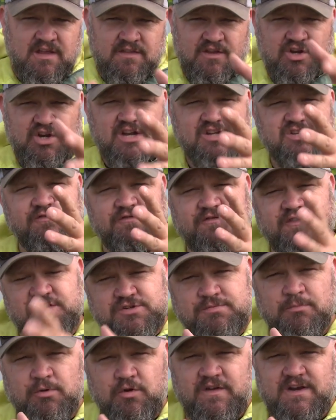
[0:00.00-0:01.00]
Then you got your
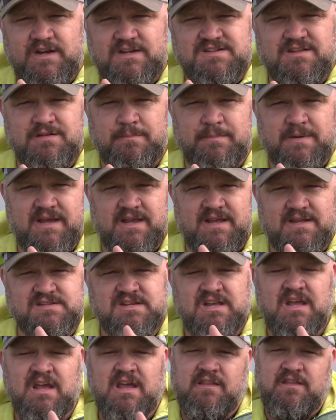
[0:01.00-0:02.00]
fish moving into the
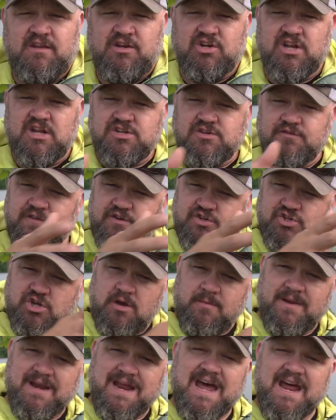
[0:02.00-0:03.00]
beds. Then you got your fish
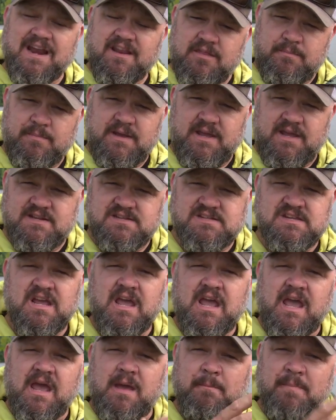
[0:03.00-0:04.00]
coming out of the beds
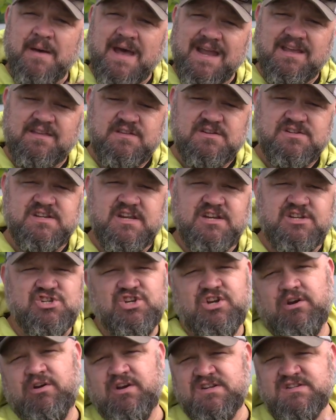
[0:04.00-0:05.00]
and back in the
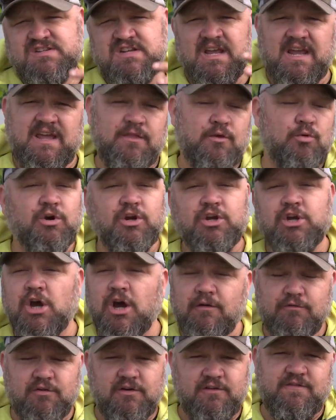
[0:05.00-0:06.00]
staging areas and the
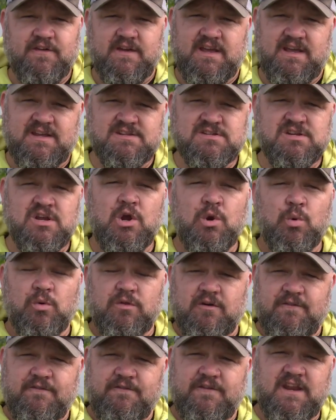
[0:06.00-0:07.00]
recovery phase where
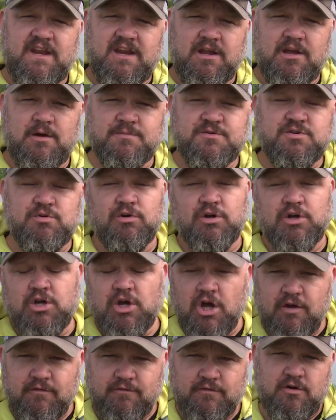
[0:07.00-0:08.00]
they're feeding up to
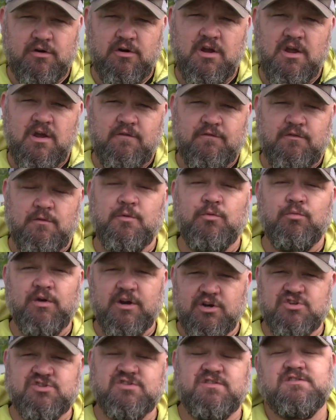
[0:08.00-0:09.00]
recover from the
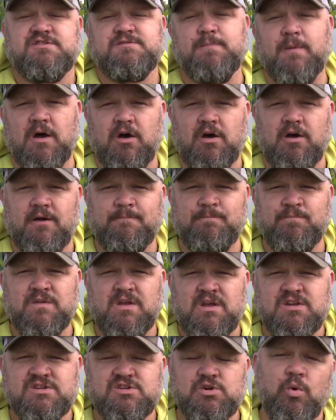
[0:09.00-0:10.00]
rigors of the spawn.
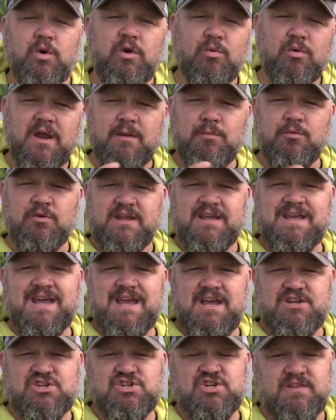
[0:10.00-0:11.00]
So we were able to
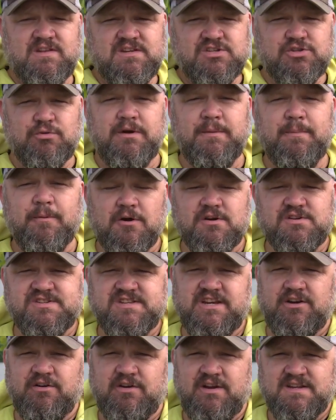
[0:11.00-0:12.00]
catch, in this three-part
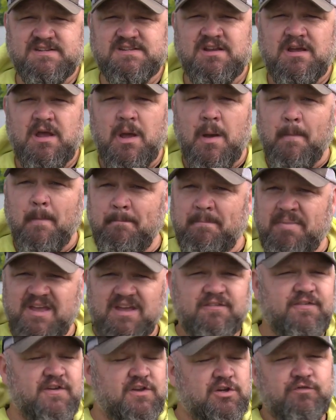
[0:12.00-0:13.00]
series,
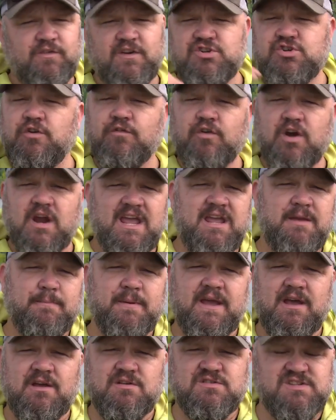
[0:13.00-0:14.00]
big fish over 8
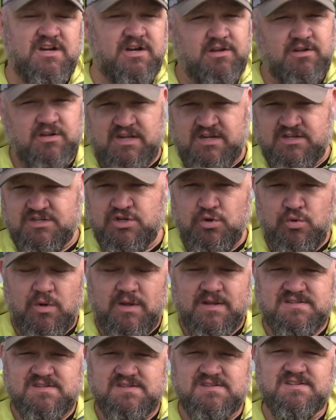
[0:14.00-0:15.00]
pounds, and in two
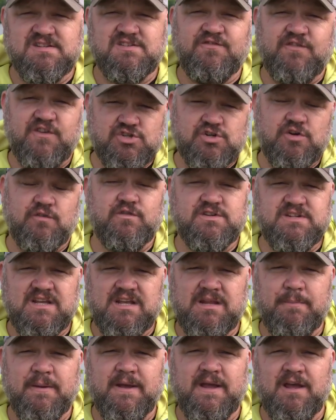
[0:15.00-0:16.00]
instances, fish over
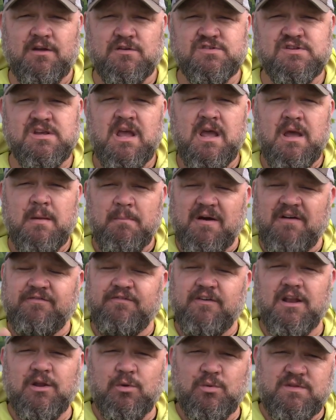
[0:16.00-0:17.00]
10 pounds by
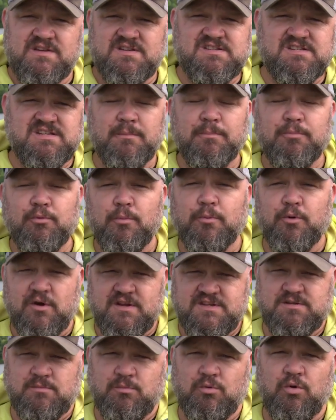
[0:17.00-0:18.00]
following this simple
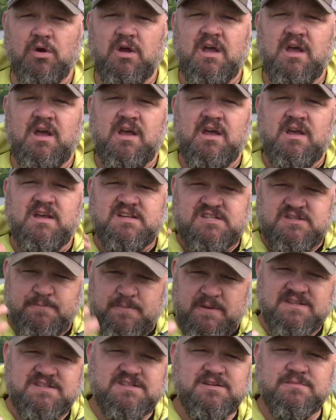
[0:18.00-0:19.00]
principle.
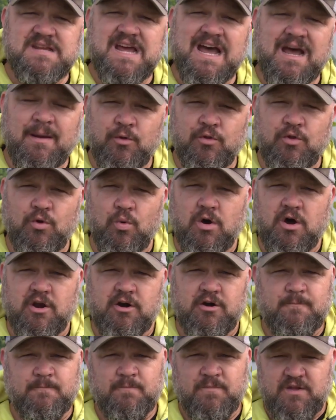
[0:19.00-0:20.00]
Spend some time on the
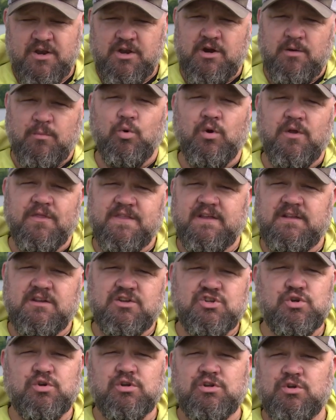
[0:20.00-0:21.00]
water. The number one thing
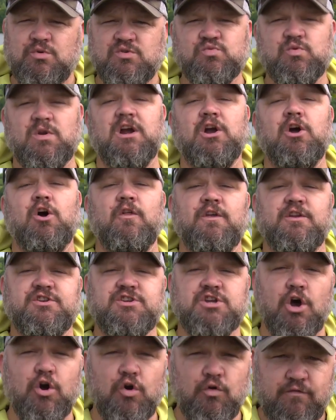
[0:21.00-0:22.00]
that you could do is what I call the
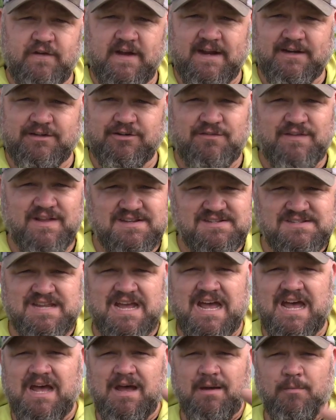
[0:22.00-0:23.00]
toe factor, and that's
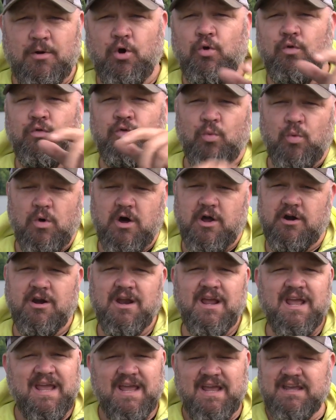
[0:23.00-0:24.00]
time on the water.
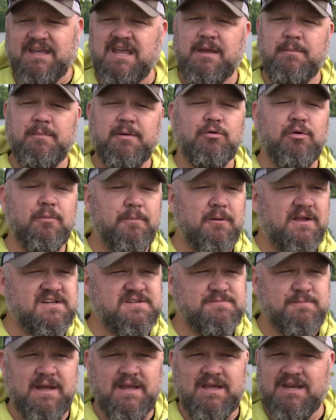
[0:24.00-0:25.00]
It can't be
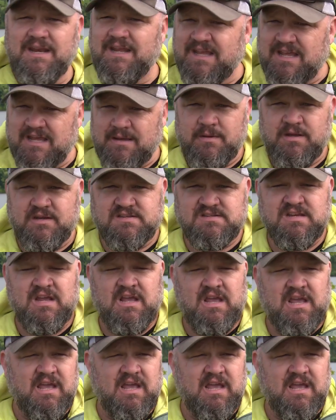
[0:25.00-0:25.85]
replaced by any gimmicks.